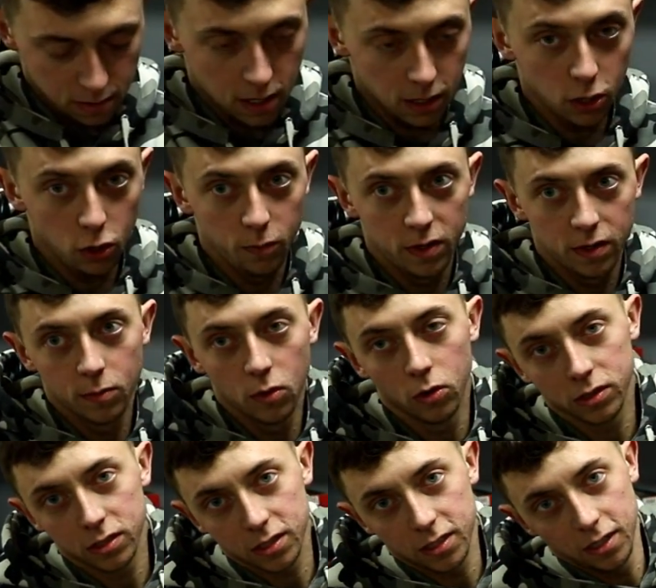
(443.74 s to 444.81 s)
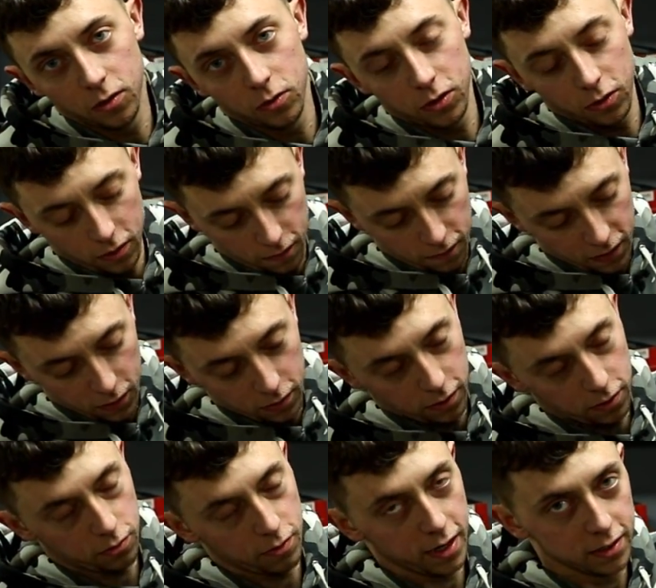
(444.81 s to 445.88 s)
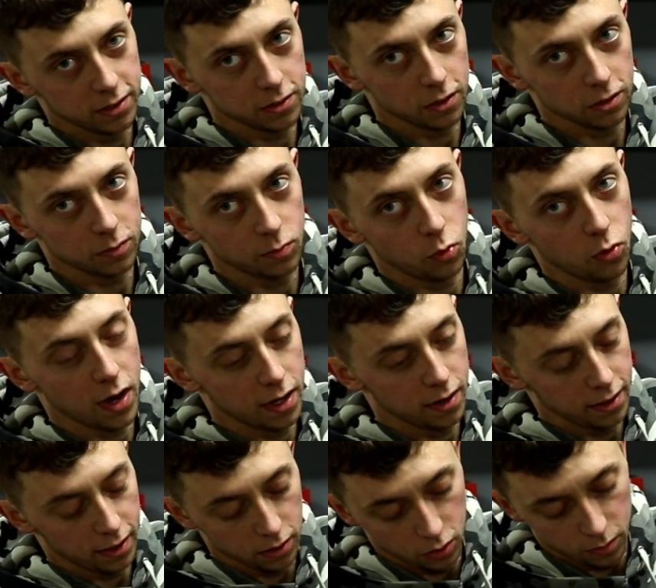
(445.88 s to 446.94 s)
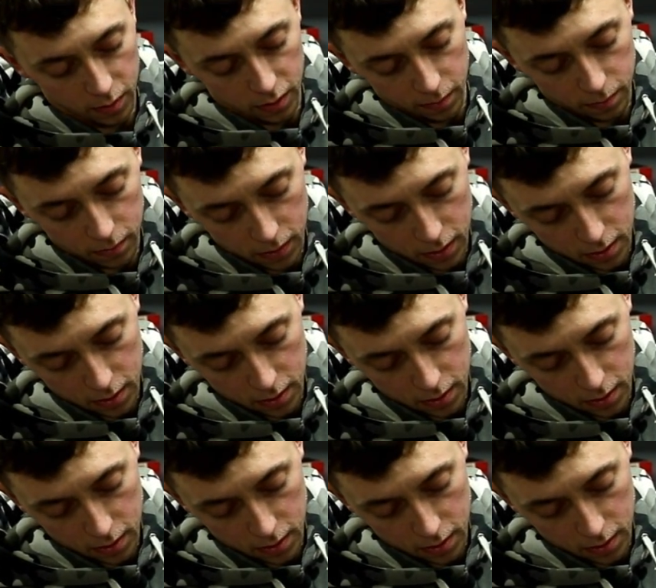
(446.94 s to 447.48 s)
Aluminum on steel, you can feel the threads start to pull out of the aluminum.